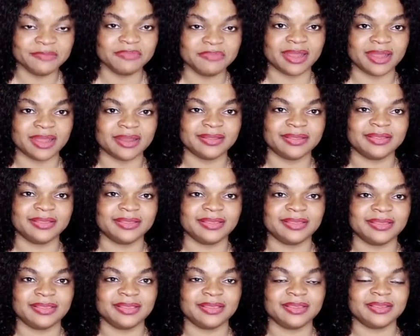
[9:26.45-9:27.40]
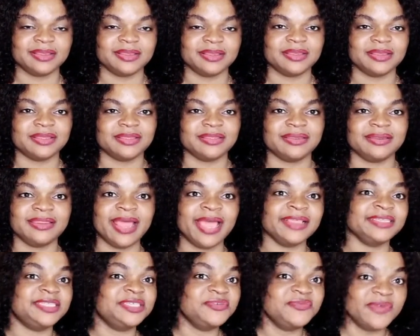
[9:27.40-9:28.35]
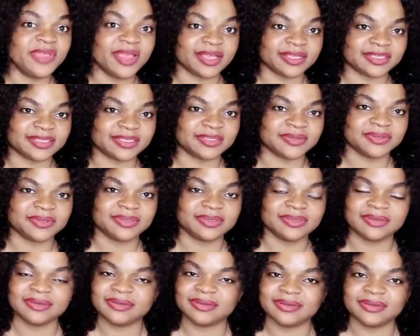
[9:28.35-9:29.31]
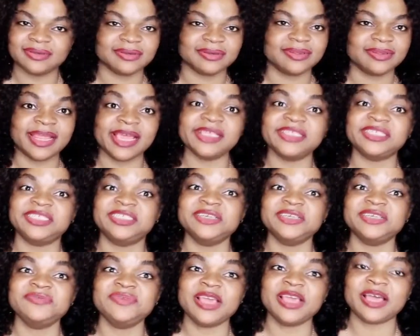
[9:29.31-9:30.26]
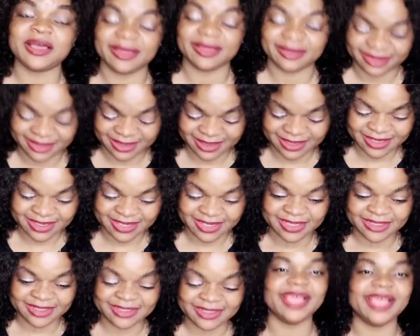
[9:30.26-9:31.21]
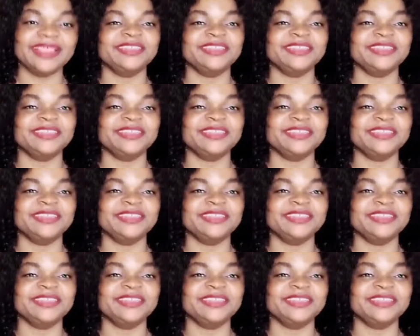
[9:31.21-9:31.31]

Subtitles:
Some girls see they give their partner RIP for some certain reasons.